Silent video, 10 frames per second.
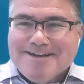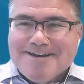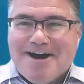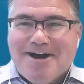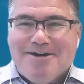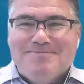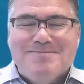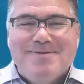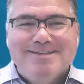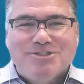
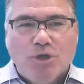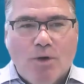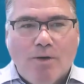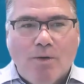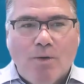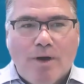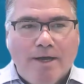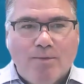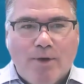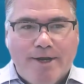So
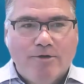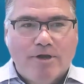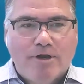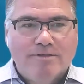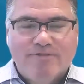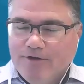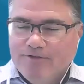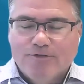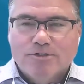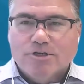I went out on the very
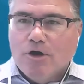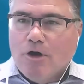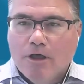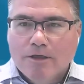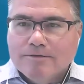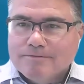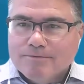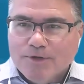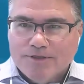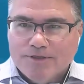first call
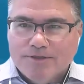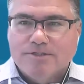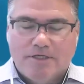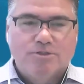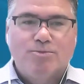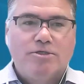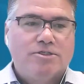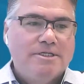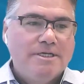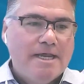with this
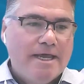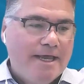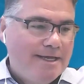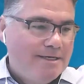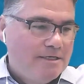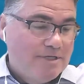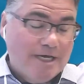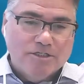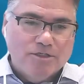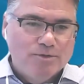salesperson, and it was
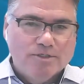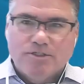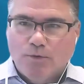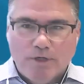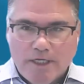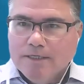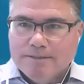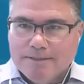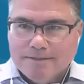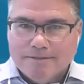actually with Sony,
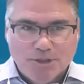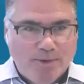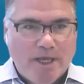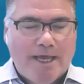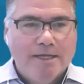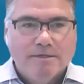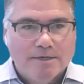Japan.